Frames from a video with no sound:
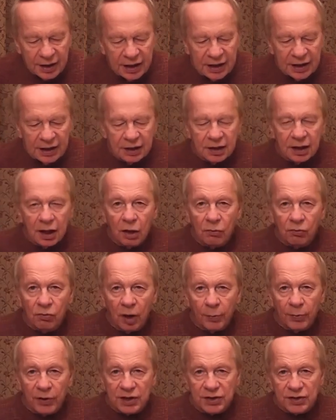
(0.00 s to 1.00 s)
Ian
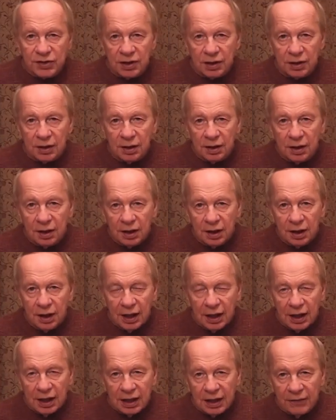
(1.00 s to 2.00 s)
Robertson.
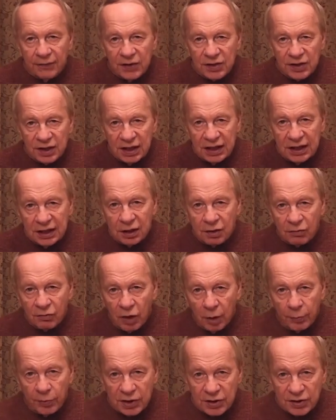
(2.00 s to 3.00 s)
And if it's an Ian
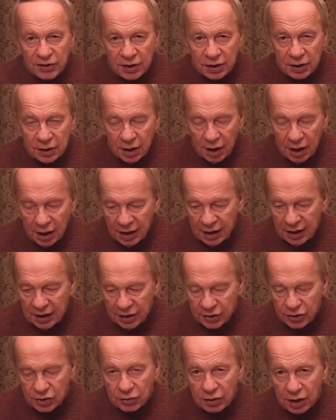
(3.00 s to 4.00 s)
Robertson
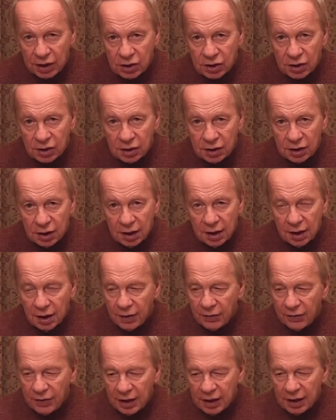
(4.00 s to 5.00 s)
illustration,
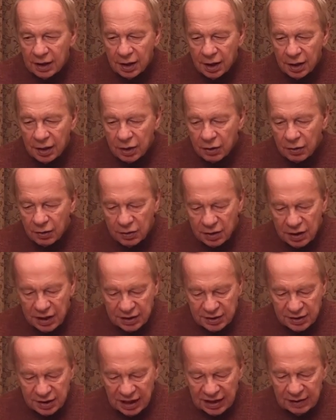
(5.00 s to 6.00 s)
then there,
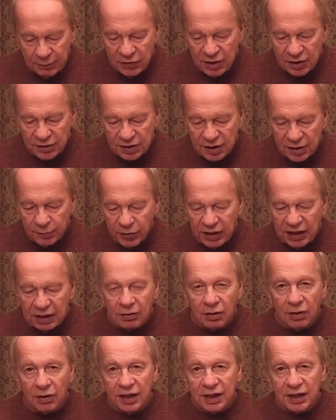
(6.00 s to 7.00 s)
his name doesn't
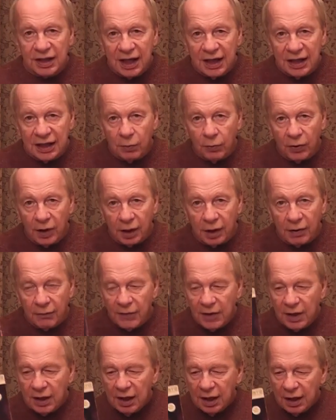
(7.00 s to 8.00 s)
appear on it anywhere.
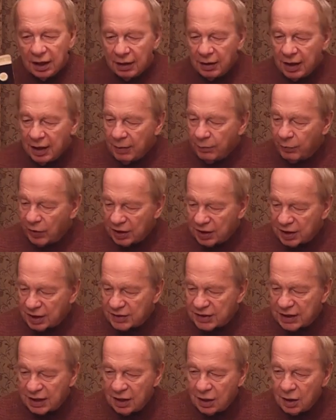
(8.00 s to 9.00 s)
But
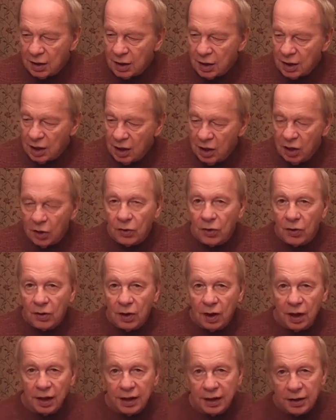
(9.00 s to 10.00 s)
does it
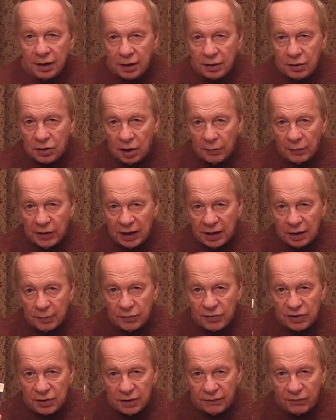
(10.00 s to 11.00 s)
look like a Tom
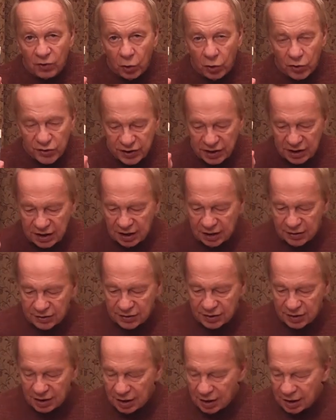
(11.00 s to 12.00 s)
Adams? Of course it
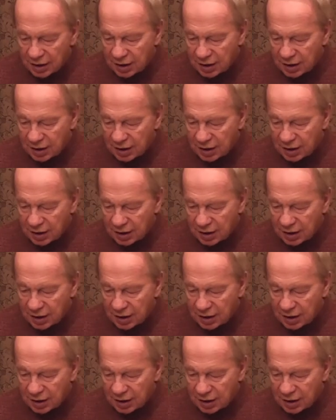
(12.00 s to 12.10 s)
does.